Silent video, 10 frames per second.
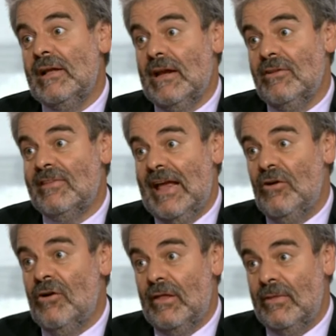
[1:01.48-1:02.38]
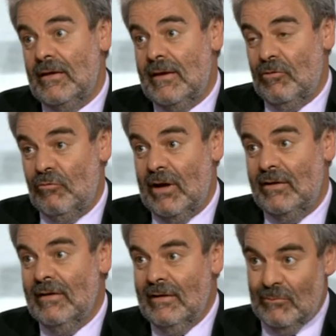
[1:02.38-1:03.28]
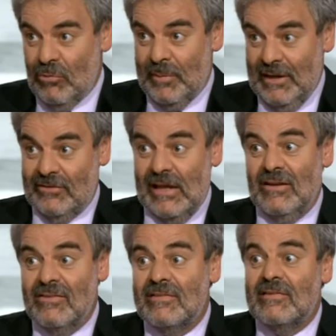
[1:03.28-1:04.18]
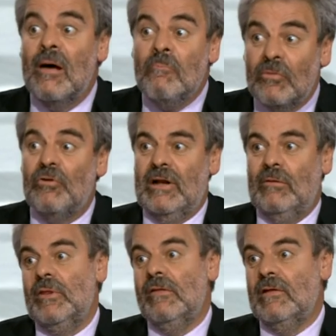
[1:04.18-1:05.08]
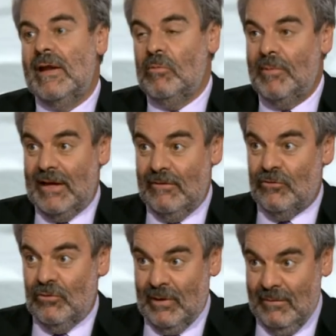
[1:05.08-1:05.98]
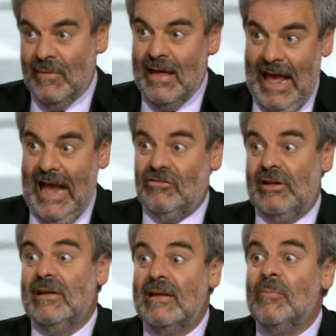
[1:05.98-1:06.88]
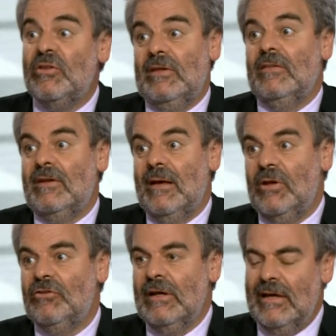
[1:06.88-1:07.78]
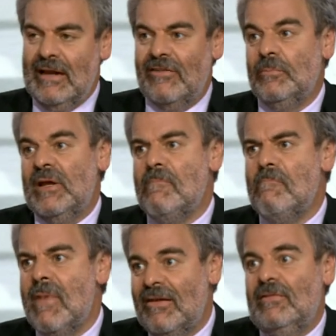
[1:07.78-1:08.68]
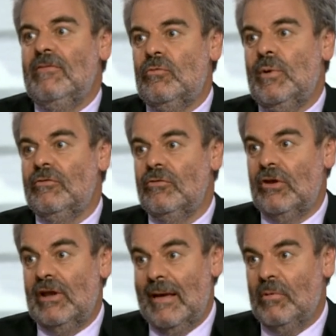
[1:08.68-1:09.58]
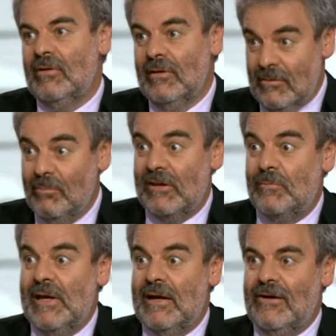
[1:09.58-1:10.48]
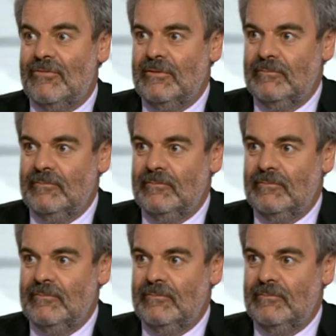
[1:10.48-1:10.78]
Gillard had stayed on. I think Kevin Rudd probably is getting some credit within the Labour Party for actually limiting the damage. It hasn't been a massive swing to Tony Abbott, but it's been enough.